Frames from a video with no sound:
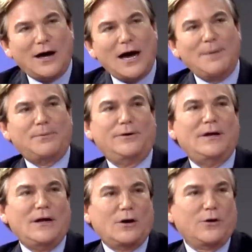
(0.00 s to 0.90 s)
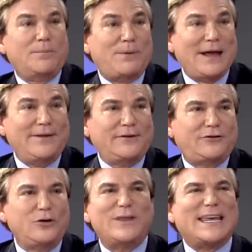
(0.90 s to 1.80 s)
top or, or the bathing
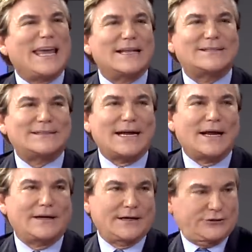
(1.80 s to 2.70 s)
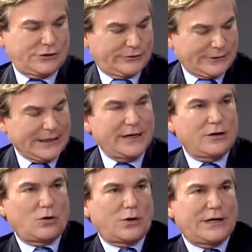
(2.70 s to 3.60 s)
suit, and they can't stand it. It's usually
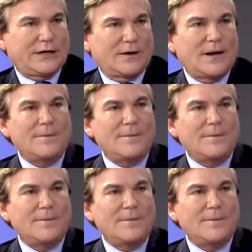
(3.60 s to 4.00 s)
here or here.